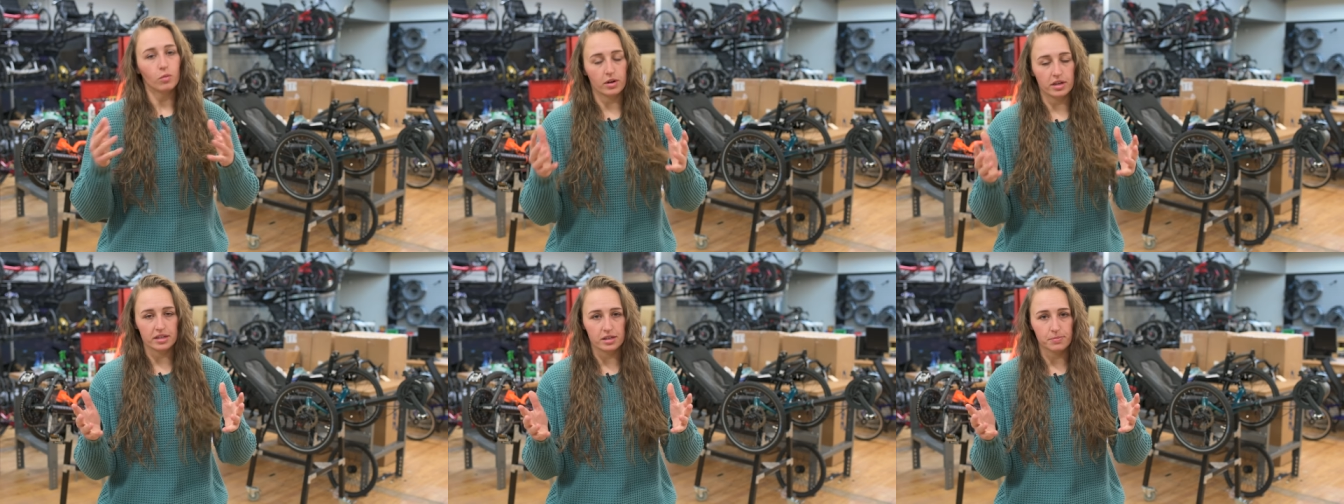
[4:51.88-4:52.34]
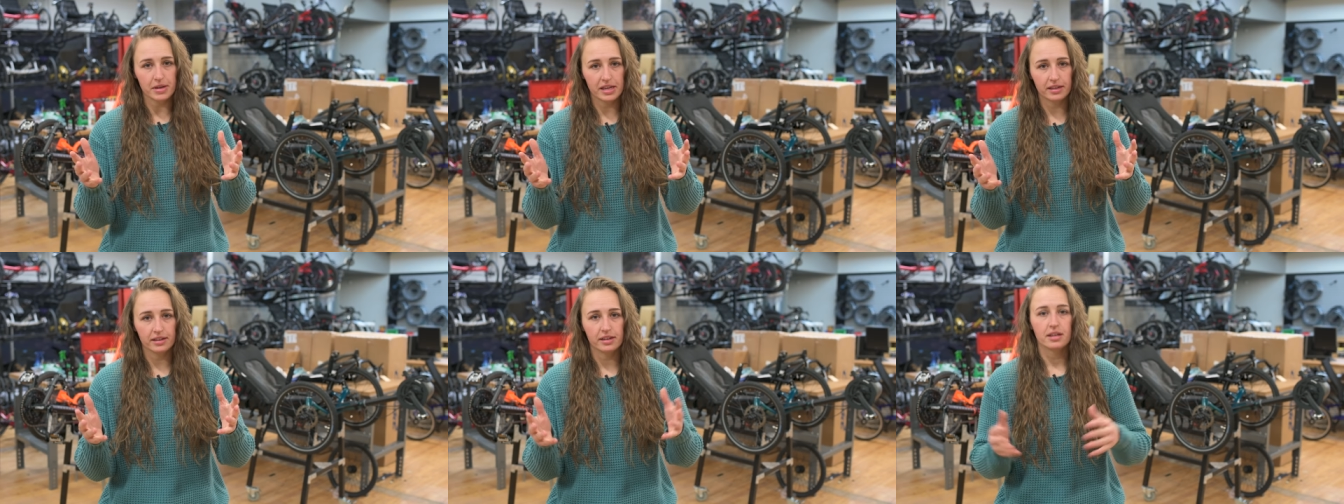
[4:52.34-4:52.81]
What does this
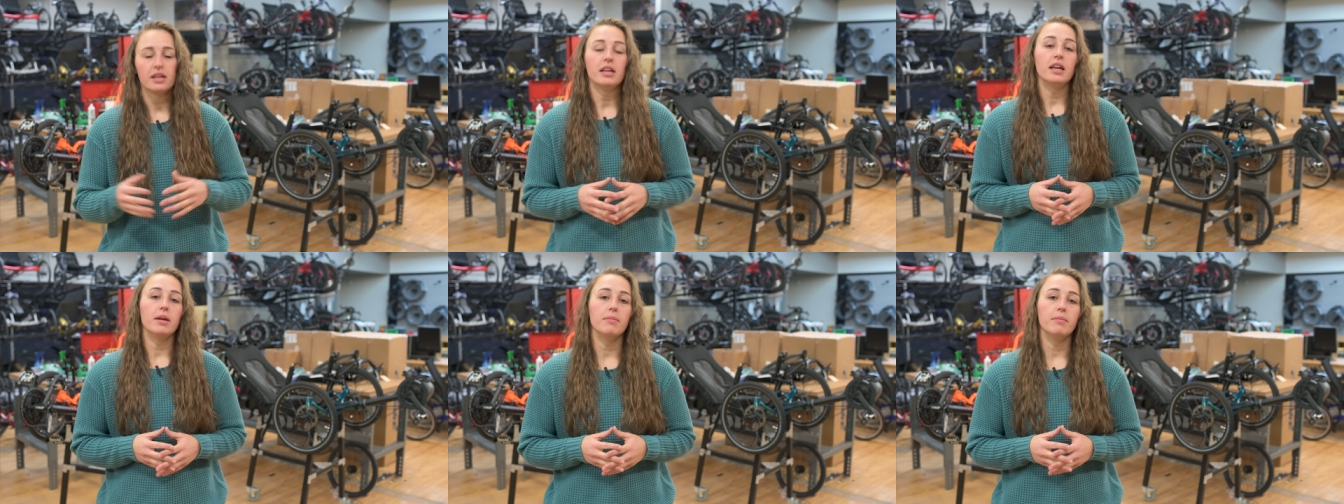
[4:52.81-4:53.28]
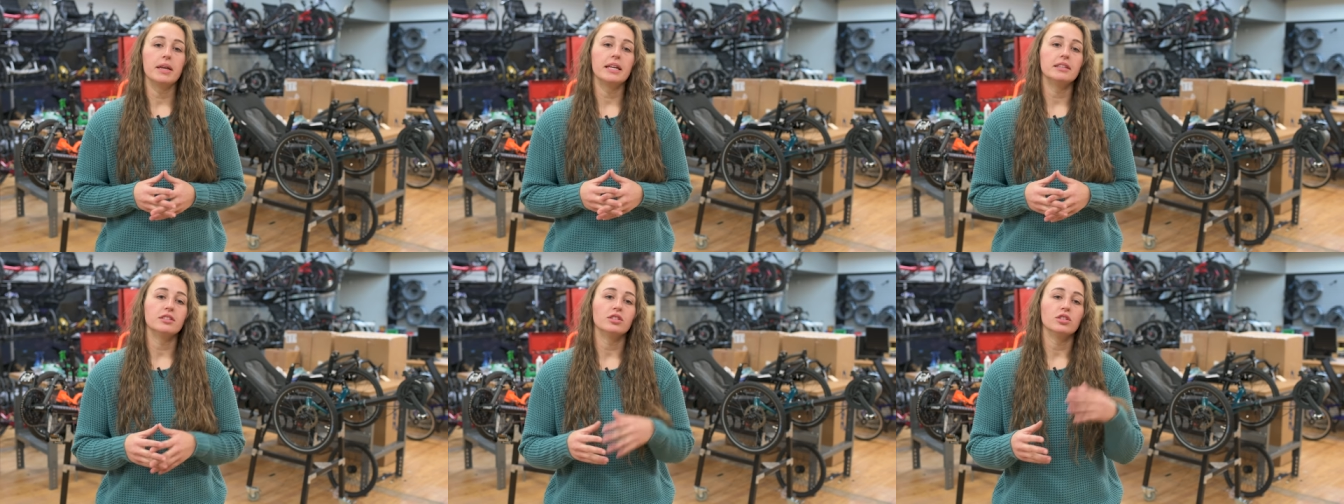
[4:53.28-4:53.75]
mean? It
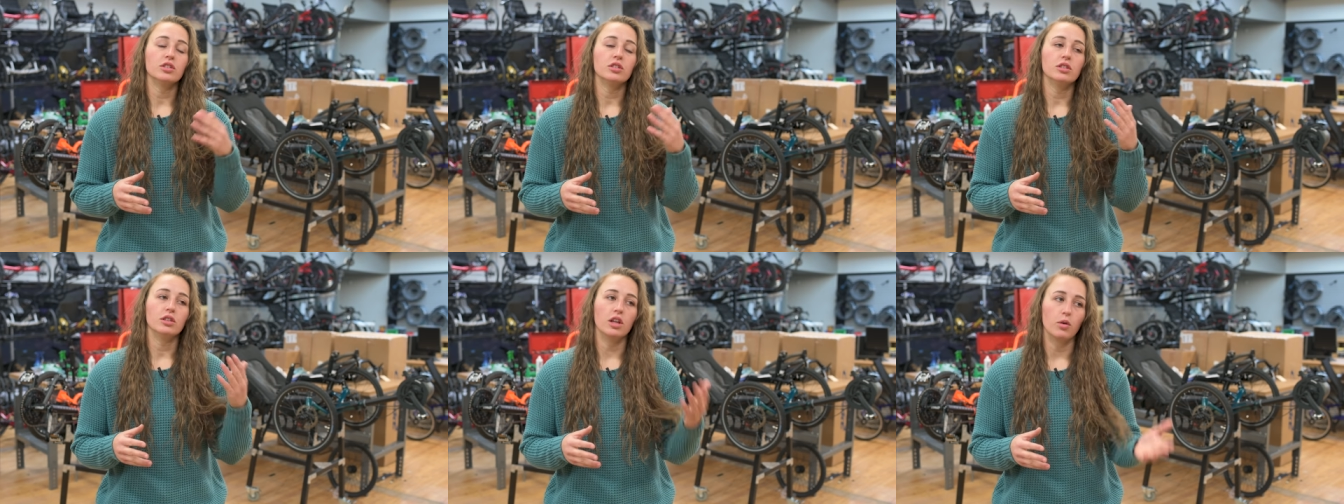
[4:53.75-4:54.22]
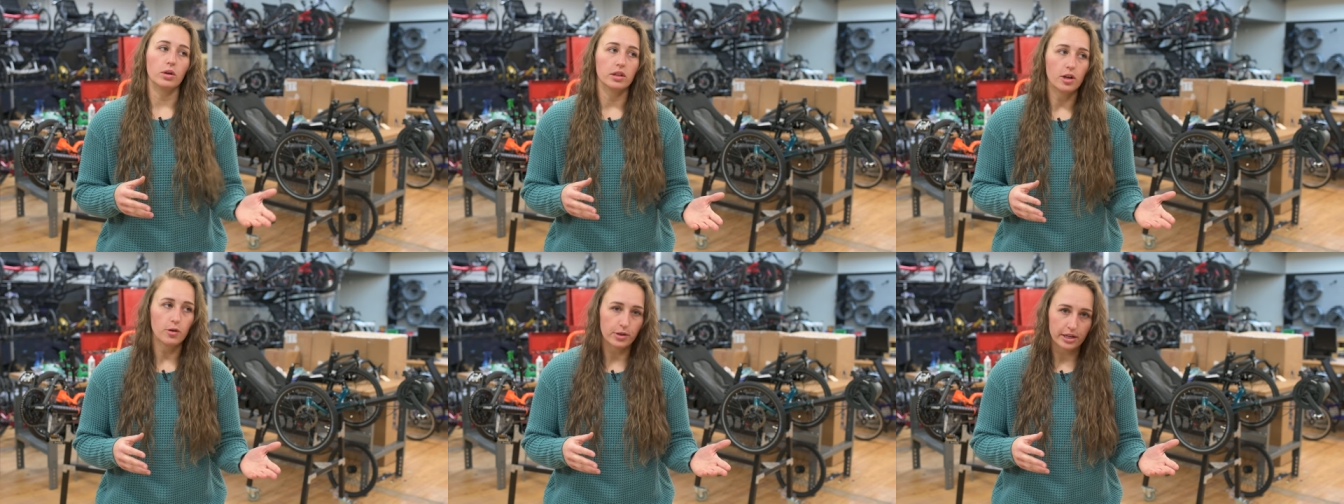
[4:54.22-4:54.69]
means lower
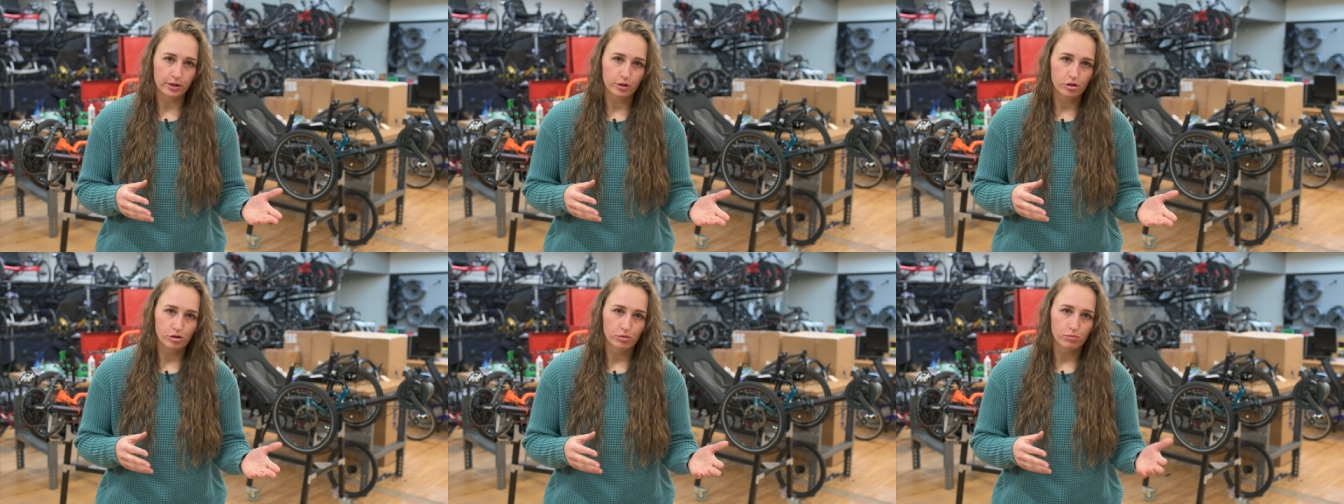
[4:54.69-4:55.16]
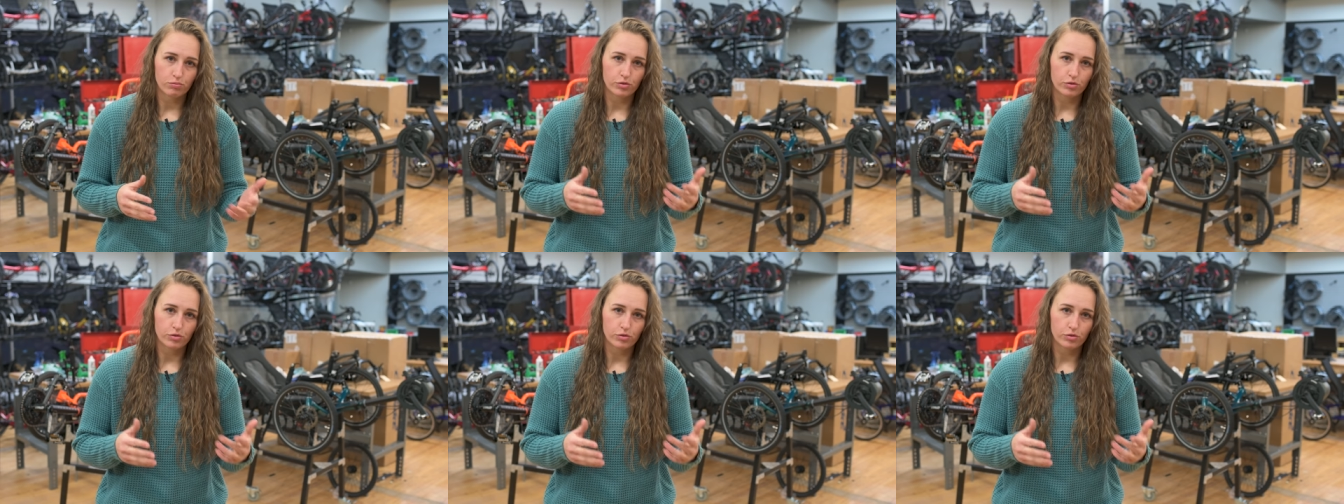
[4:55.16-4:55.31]
low gears,